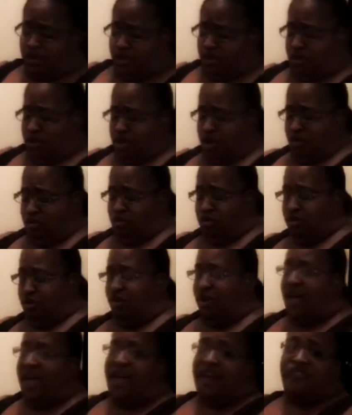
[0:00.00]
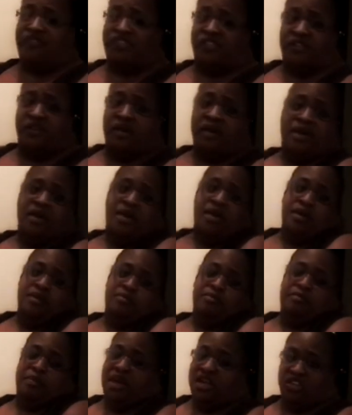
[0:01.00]
You know, you don't have to
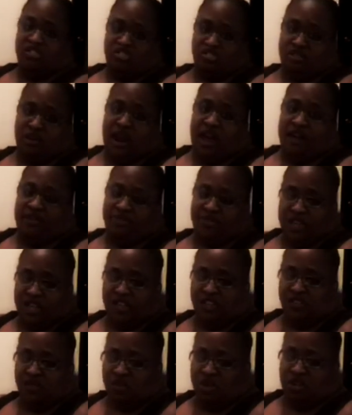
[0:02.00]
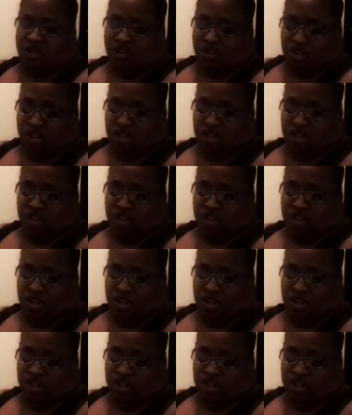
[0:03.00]
measure out things when you're